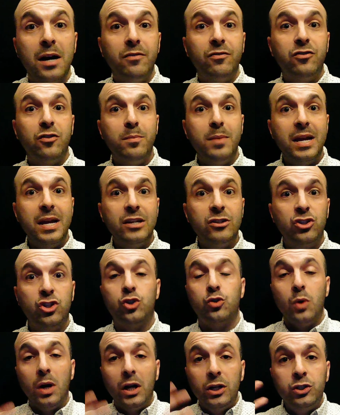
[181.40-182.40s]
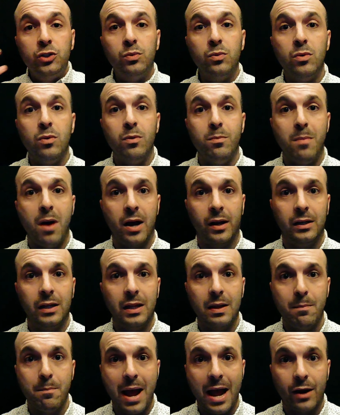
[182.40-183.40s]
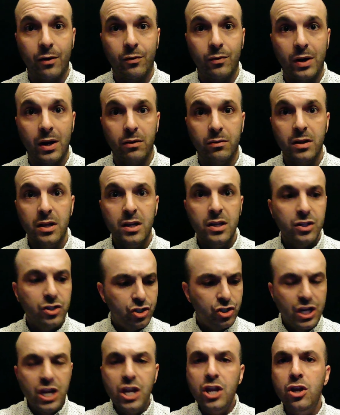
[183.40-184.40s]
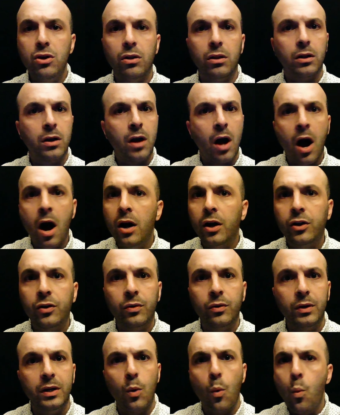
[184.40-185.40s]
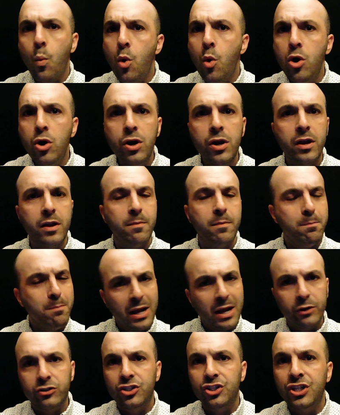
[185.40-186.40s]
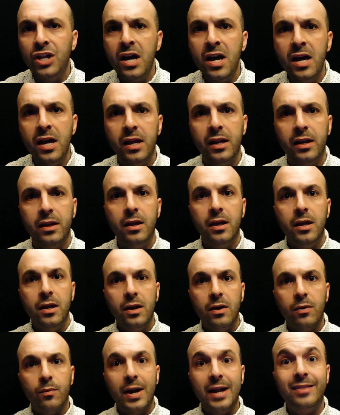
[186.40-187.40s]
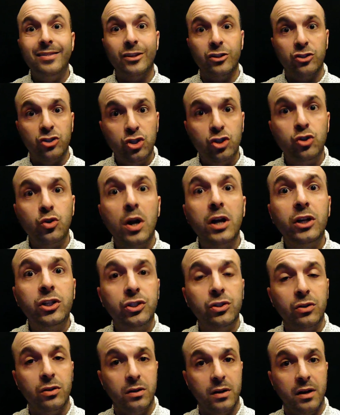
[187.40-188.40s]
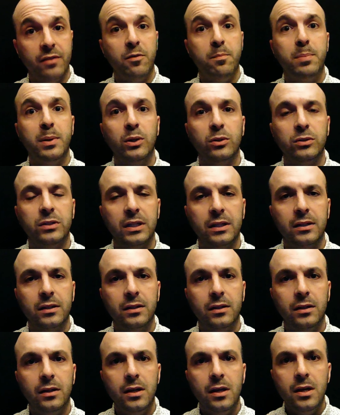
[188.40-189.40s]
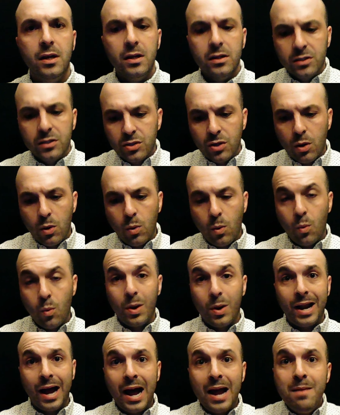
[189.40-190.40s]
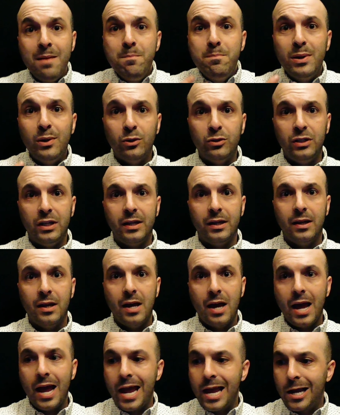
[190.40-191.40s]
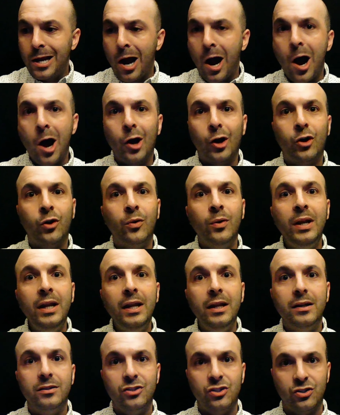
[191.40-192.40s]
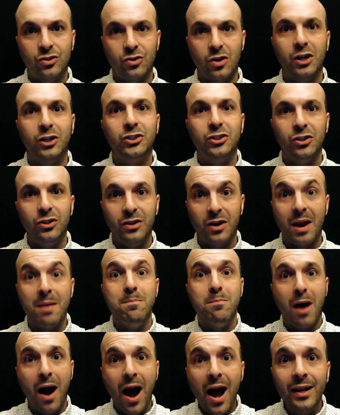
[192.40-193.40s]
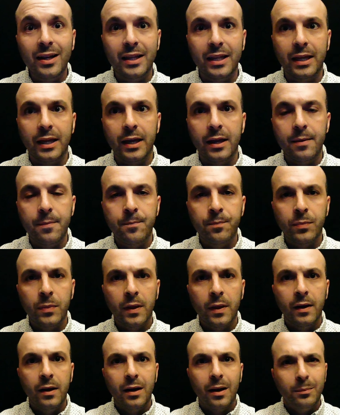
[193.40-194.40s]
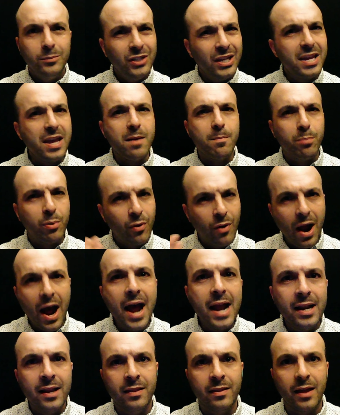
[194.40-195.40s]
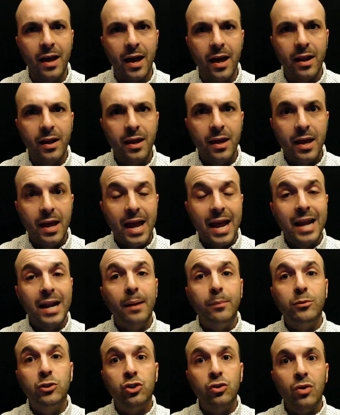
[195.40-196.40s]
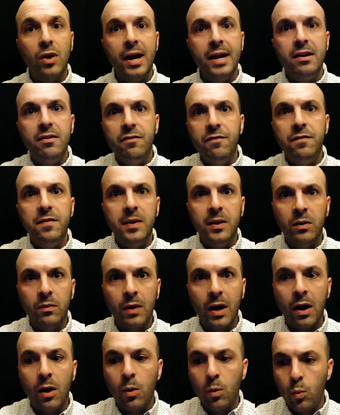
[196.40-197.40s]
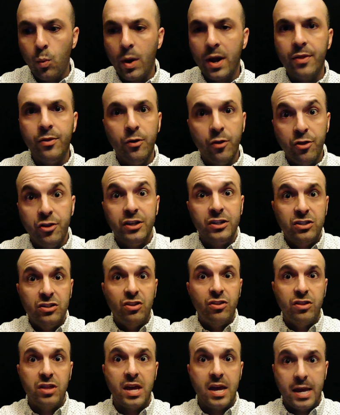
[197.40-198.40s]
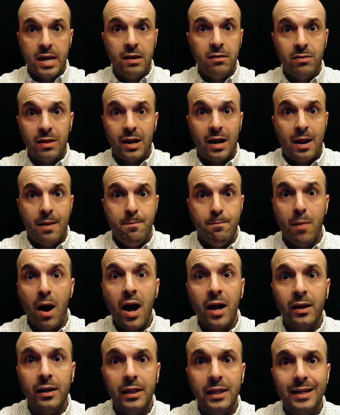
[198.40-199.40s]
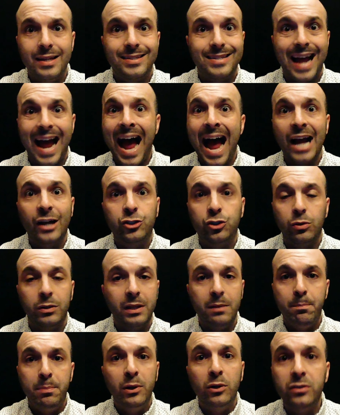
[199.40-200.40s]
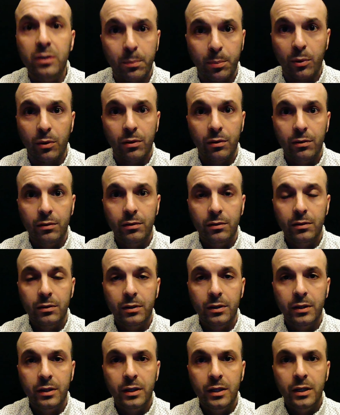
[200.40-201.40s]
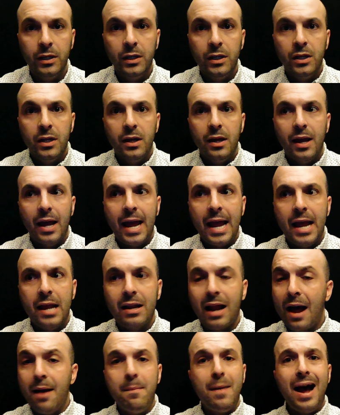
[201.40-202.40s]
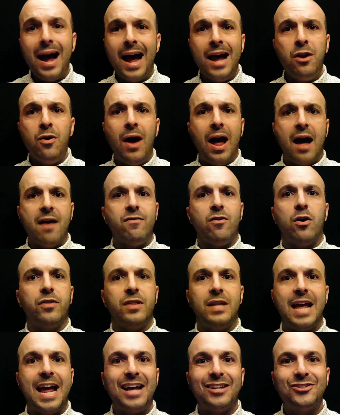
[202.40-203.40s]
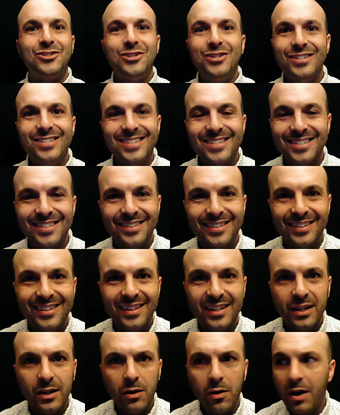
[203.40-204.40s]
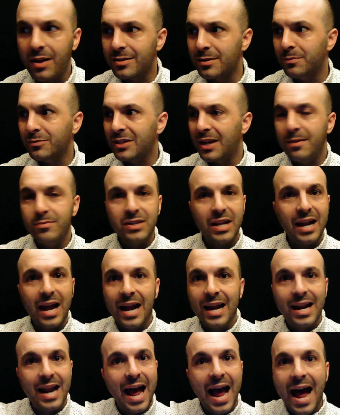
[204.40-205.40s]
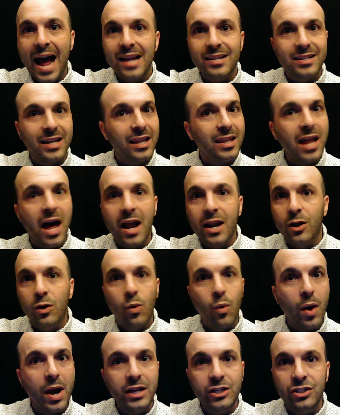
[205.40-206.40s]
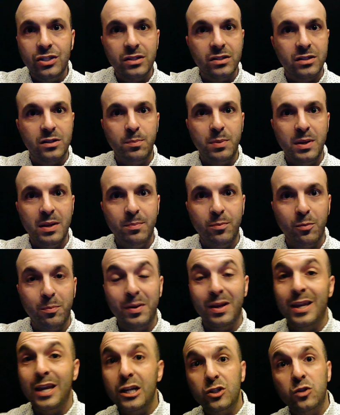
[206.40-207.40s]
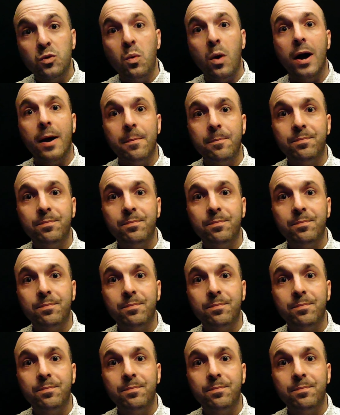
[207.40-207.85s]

from a structural modeling background. Steel, concrete, wood, metal stud, right? The structure of a building. So when I'm building a concrete structure, I'm modeling it, I'm taking pride in that. And I'm trying to figure out whether this thing that I'm modeling is actually buildable. And I don't have all the answers. Sometimes I got to ask a lot of questions to people. But guess what?